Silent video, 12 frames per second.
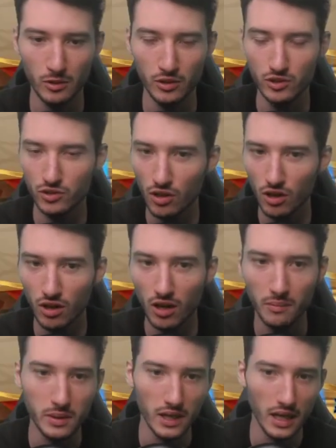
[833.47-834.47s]
on the draw,
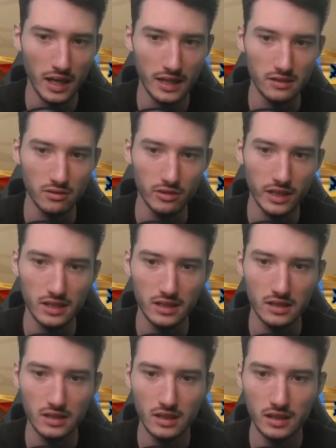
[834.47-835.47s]
I'm behind already.